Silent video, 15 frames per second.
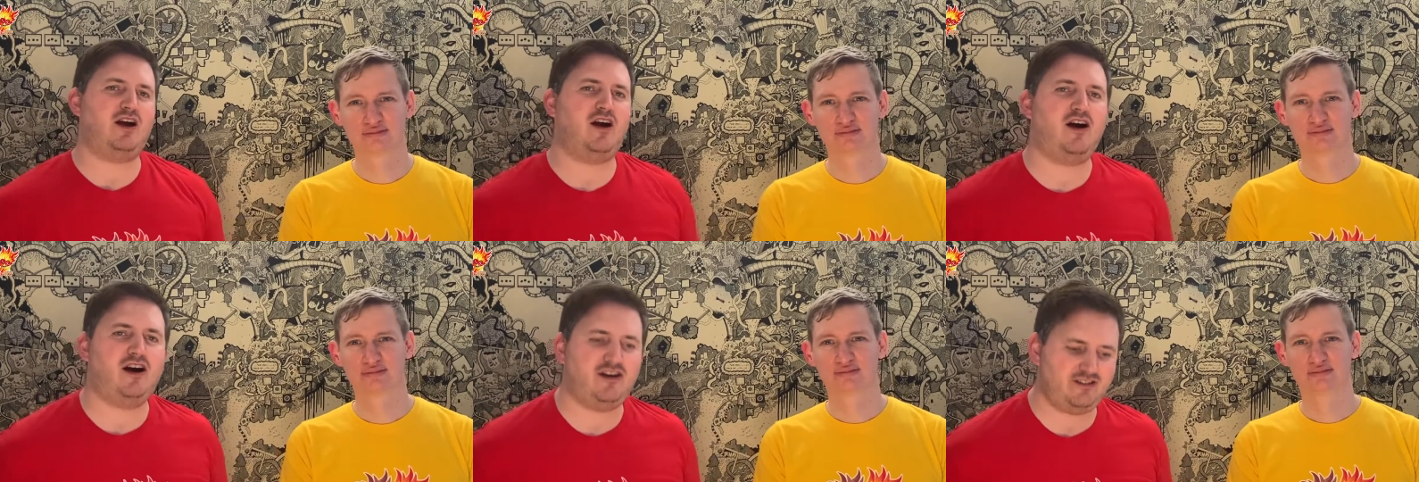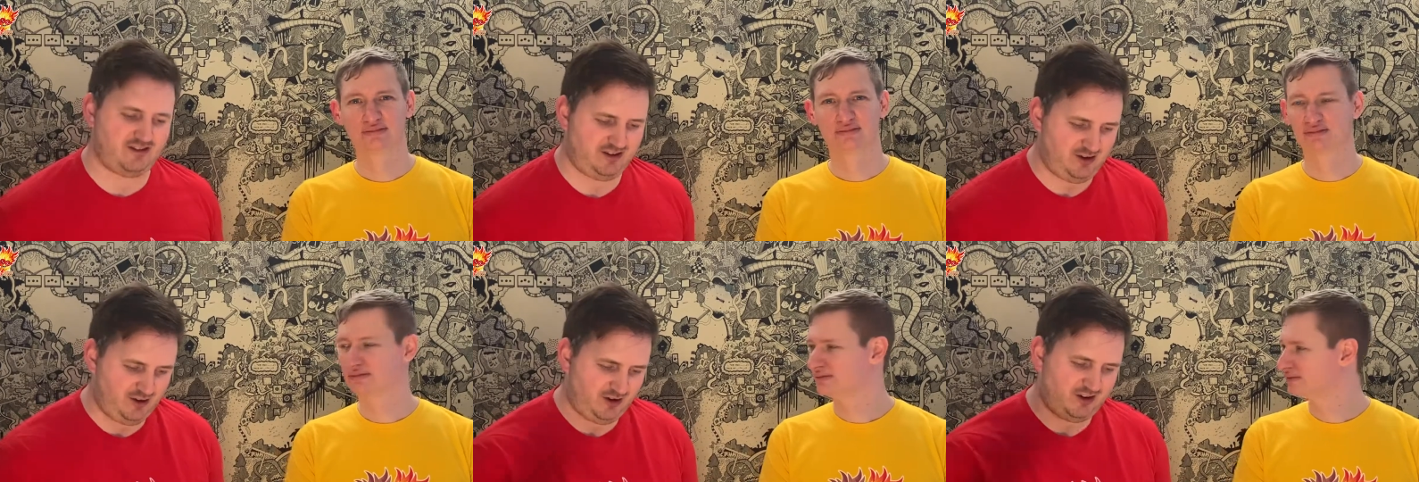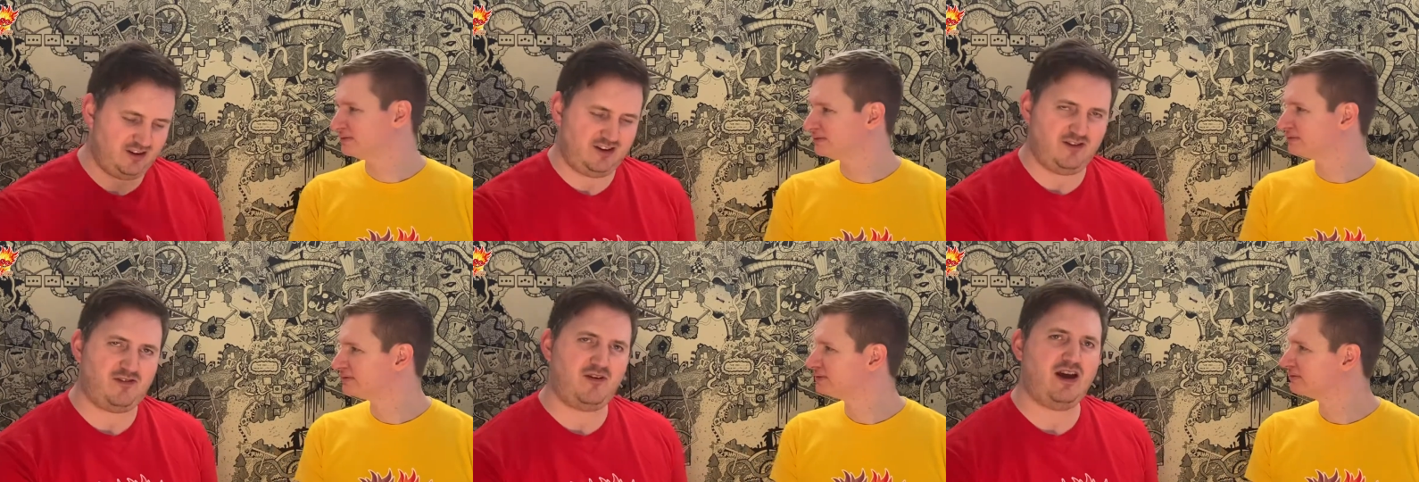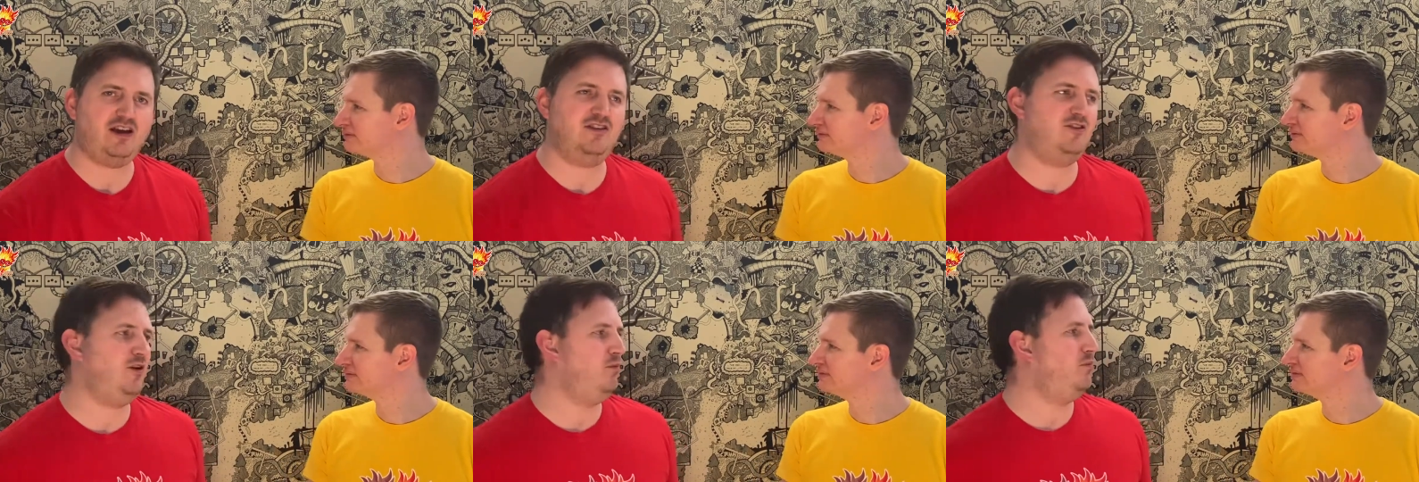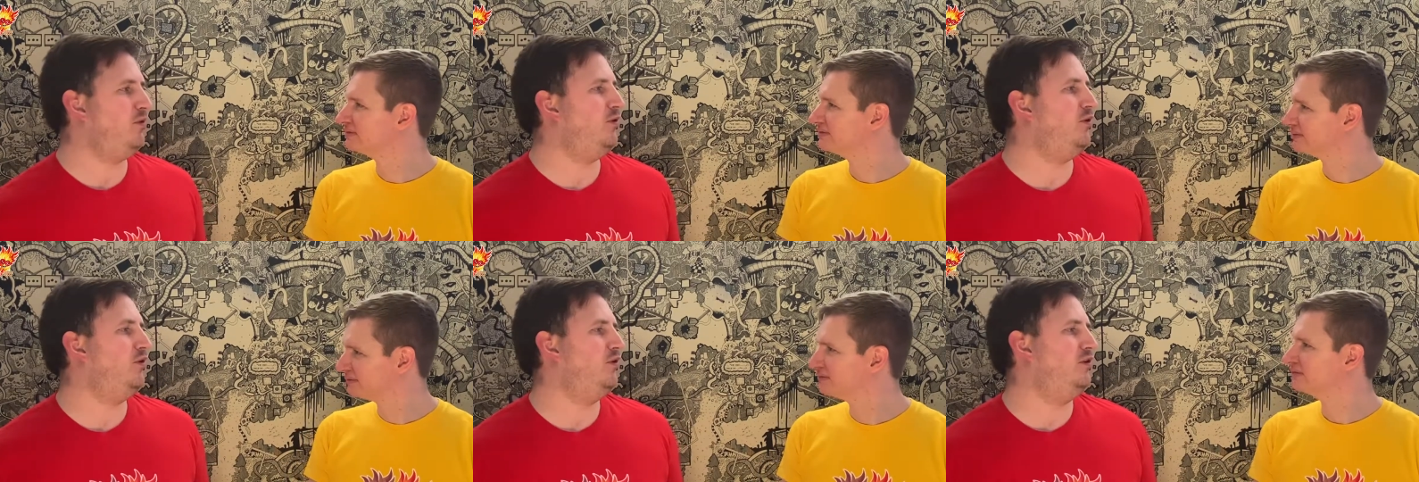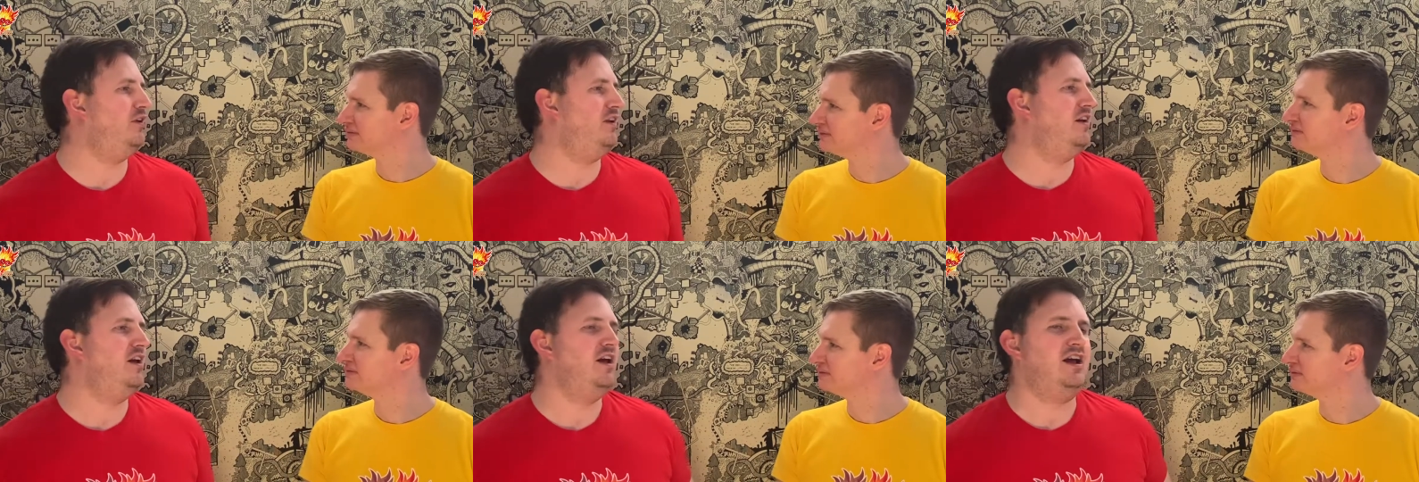Speaker 1: cards and you can deface your board and